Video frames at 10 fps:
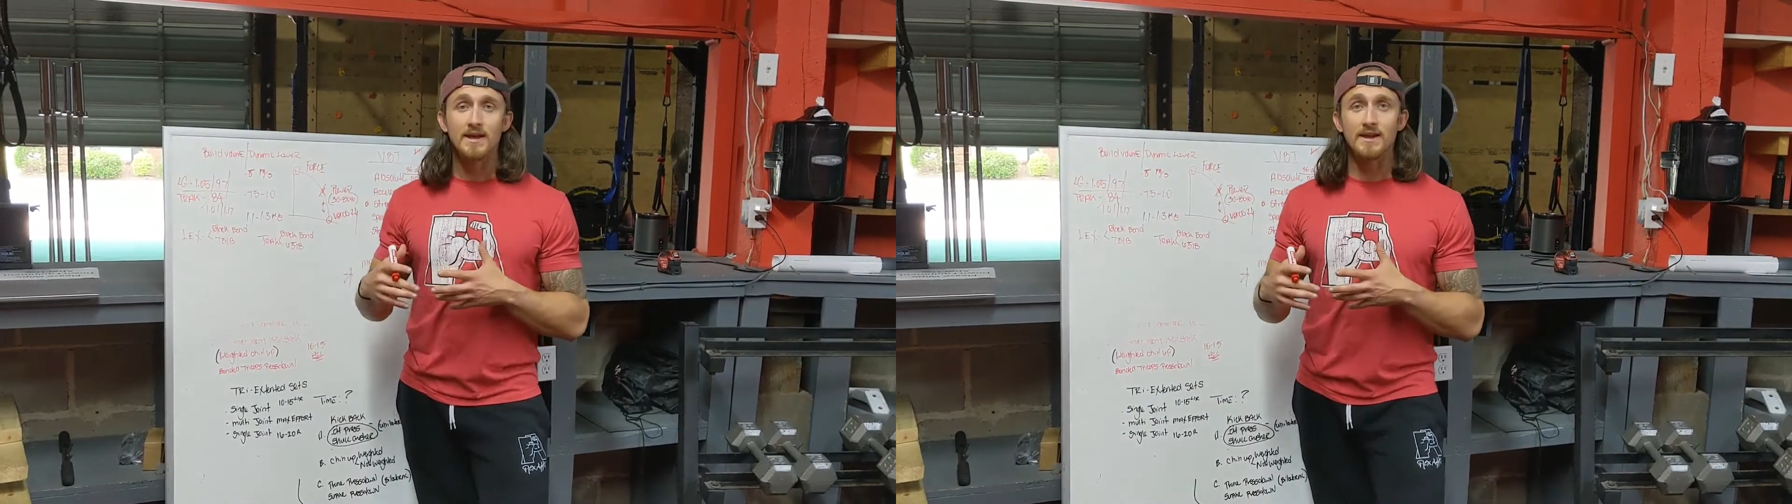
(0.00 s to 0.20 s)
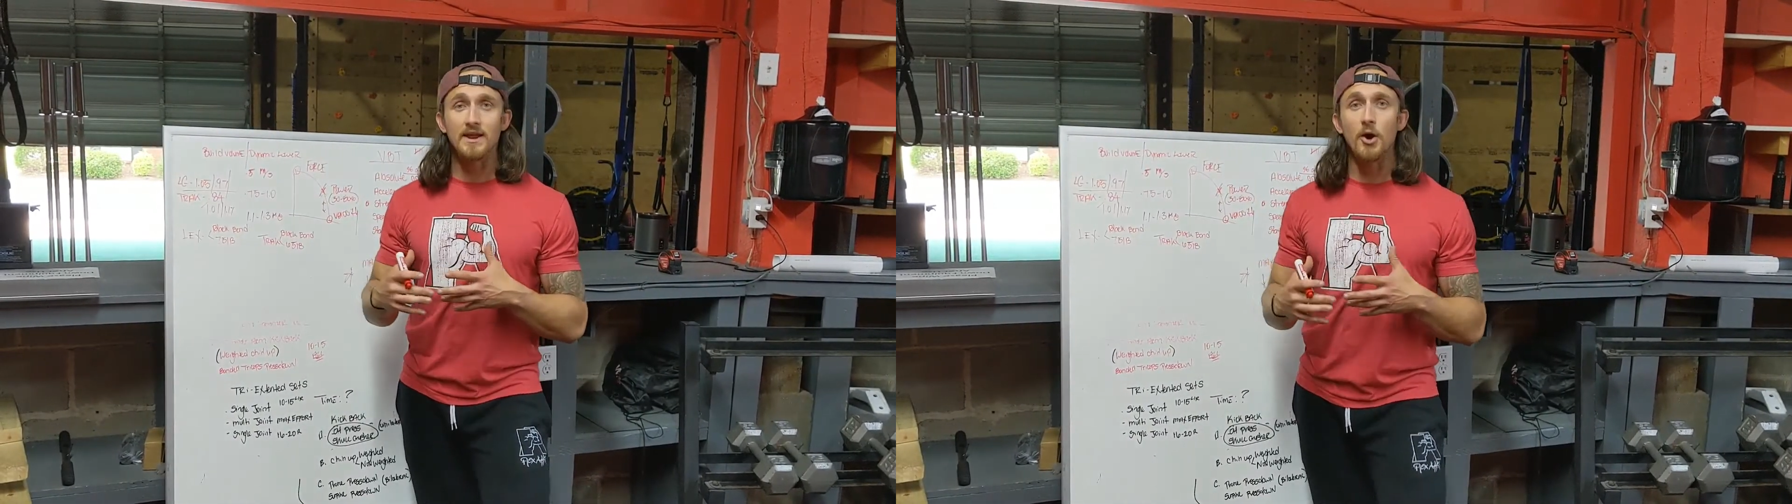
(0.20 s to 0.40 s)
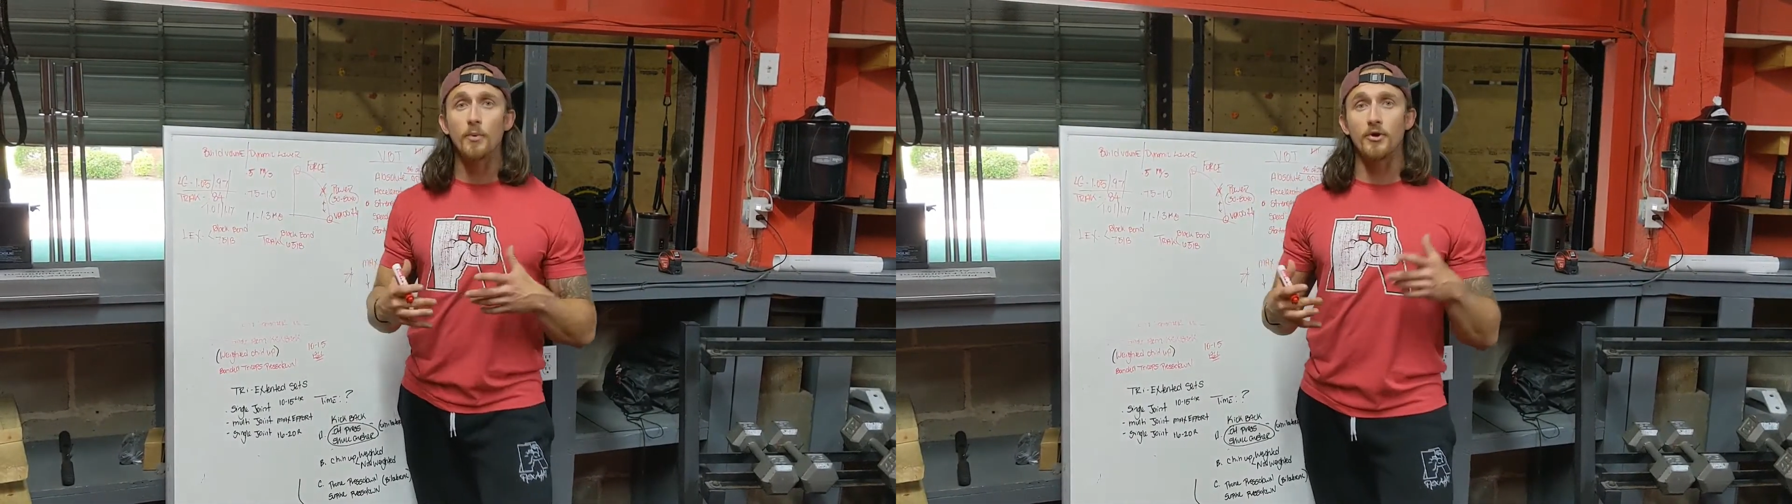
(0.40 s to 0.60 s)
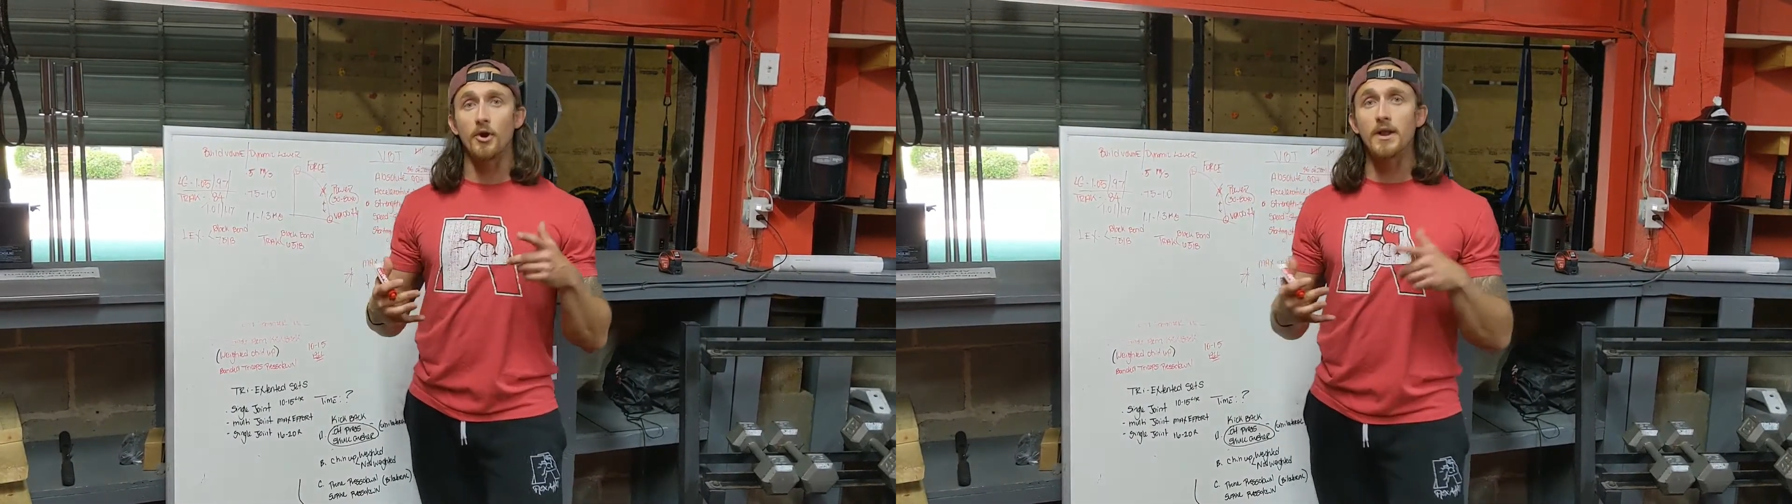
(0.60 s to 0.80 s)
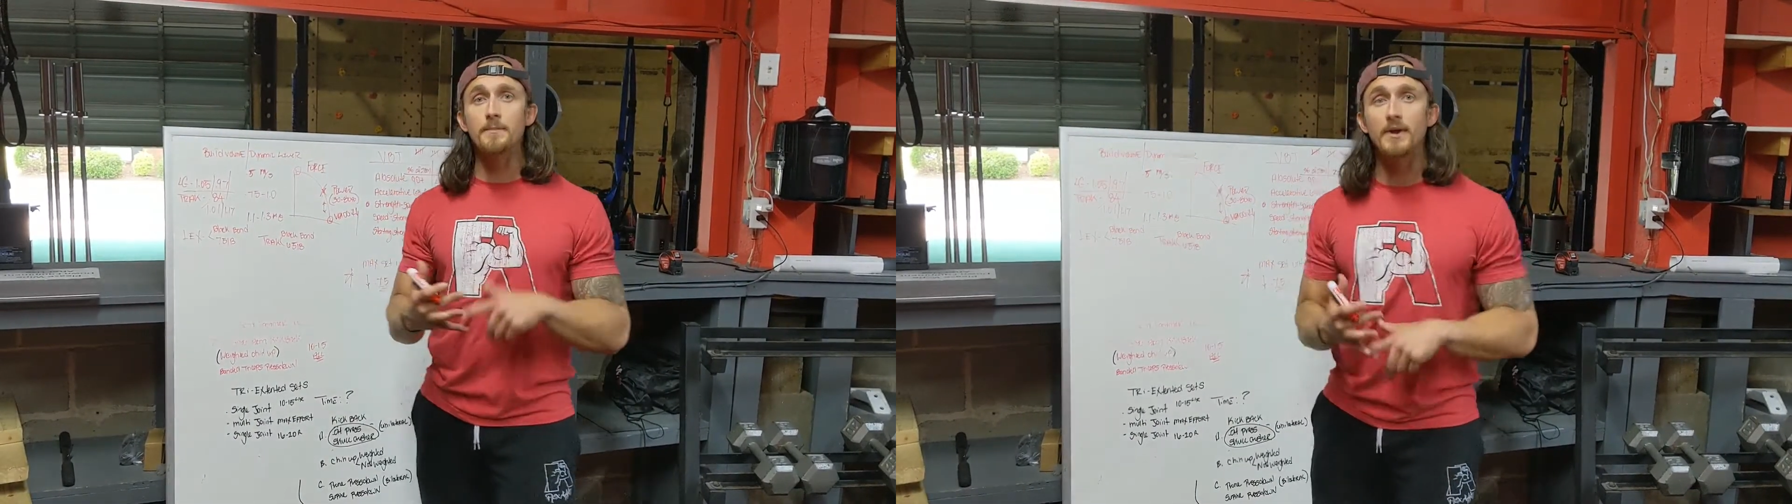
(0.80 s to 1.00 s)
can help with
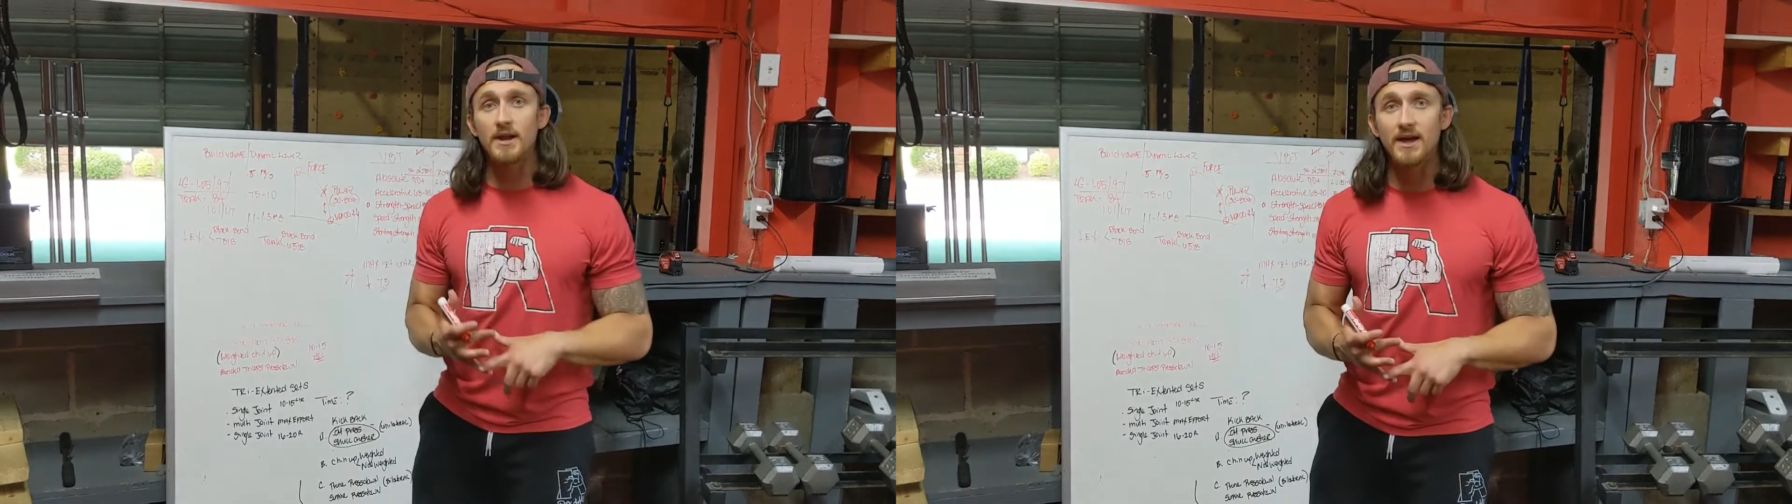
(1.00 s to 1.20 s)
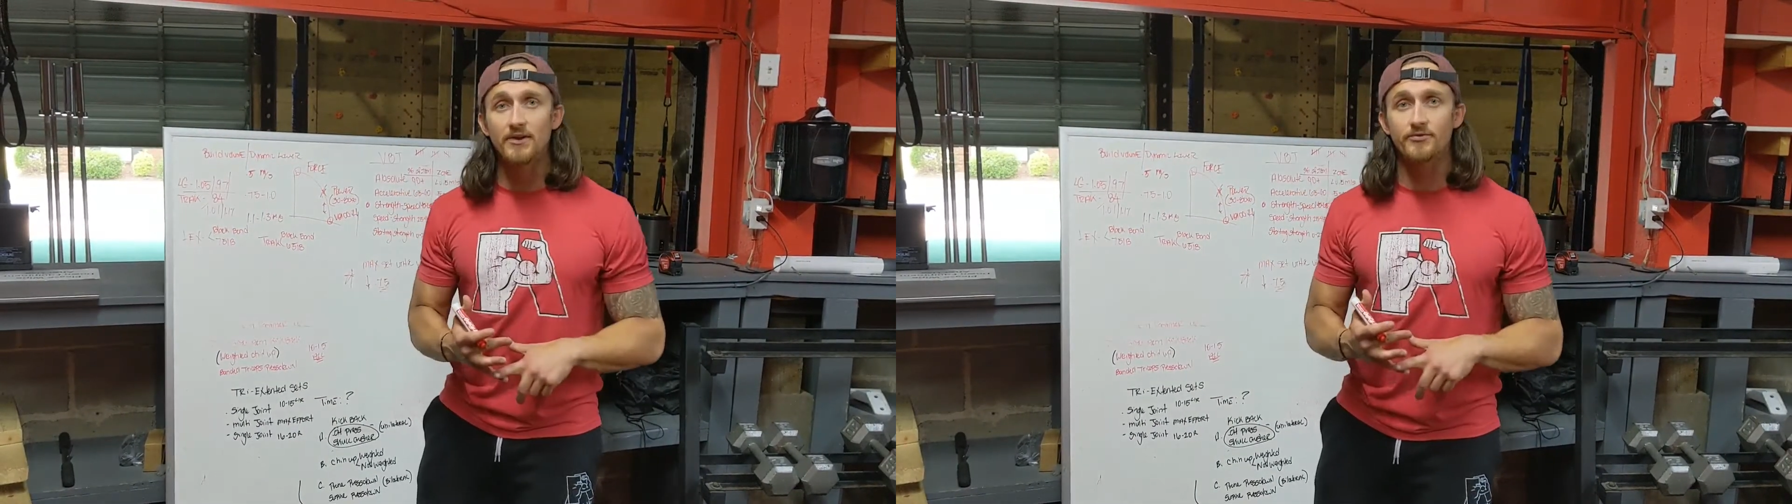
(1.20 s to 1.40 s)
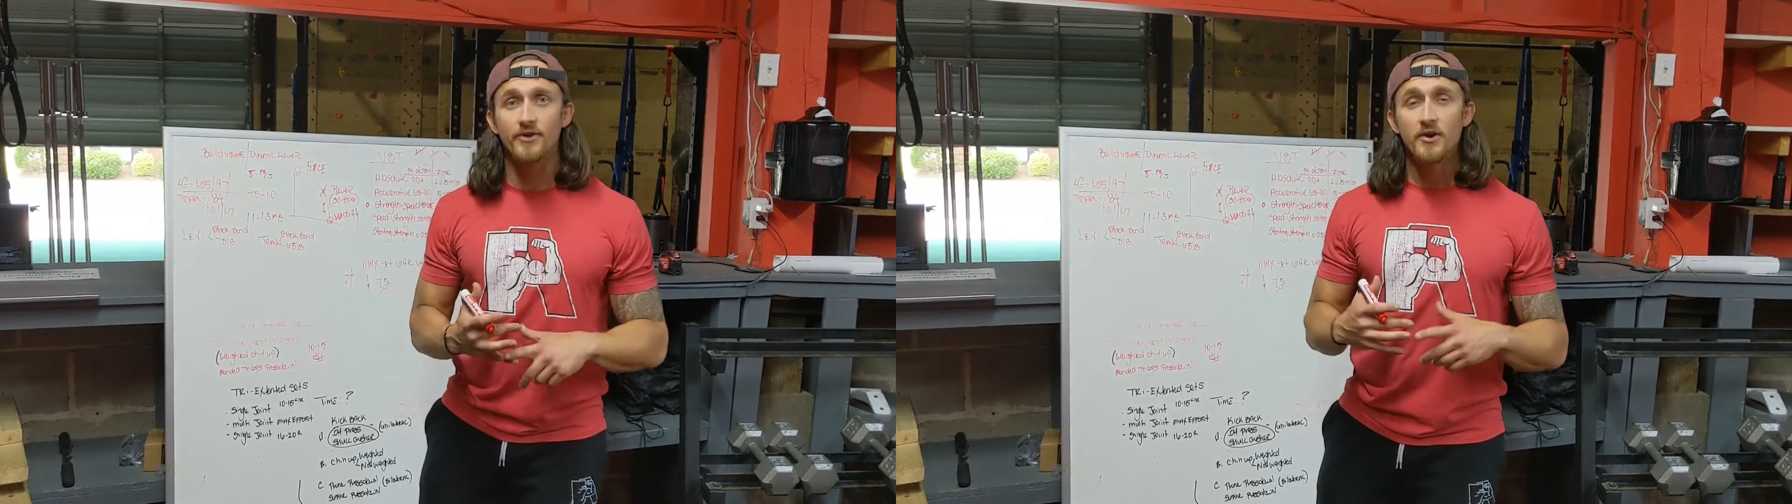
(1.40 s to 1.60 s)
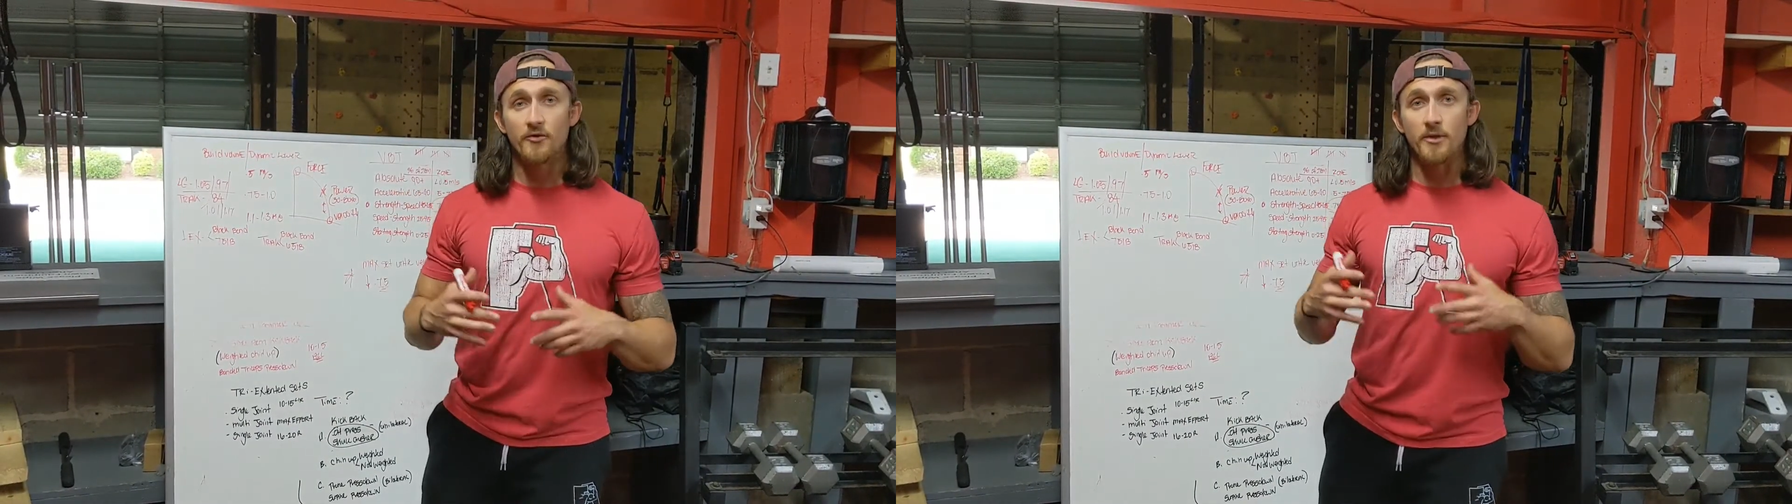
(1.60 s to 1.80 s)
our Olympic lifts